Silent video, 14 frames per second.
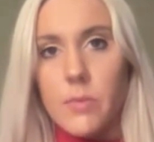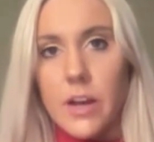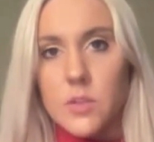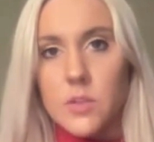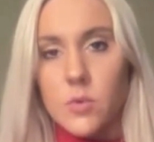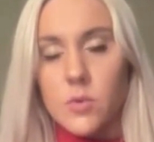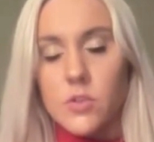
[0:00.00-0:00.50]
air
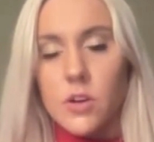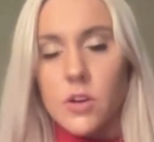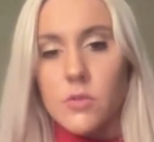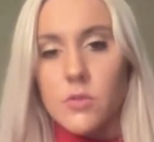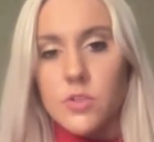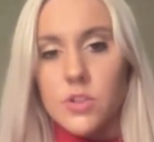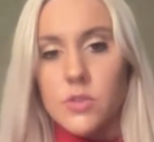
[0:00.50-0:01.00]
raid
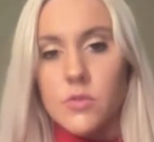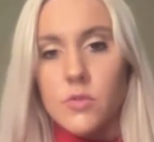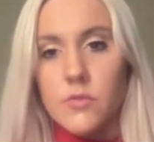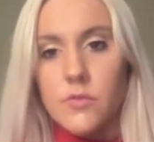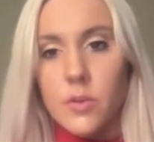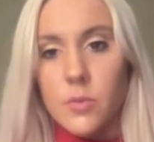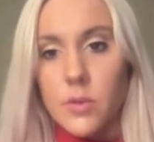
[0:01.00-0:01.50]
quarterbacks will go
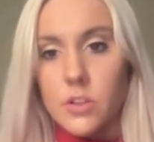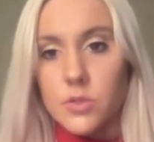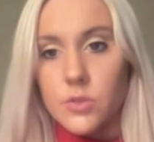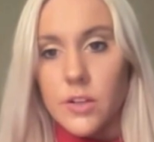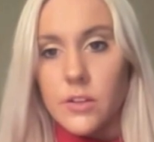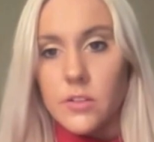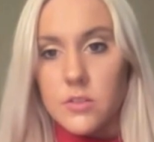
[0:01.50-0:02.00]
to
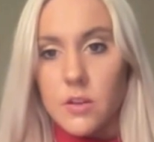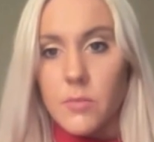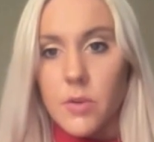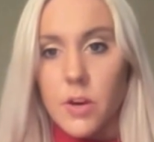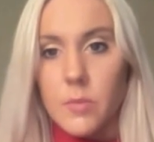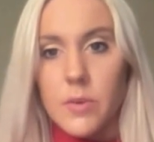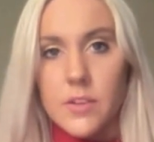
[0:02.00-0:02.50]
footwork
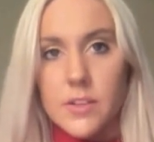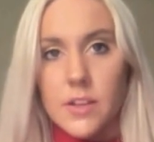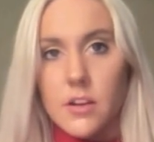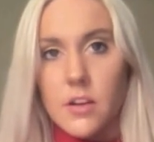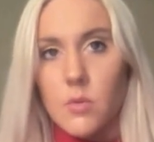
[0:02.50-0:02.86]
trainers on purpose.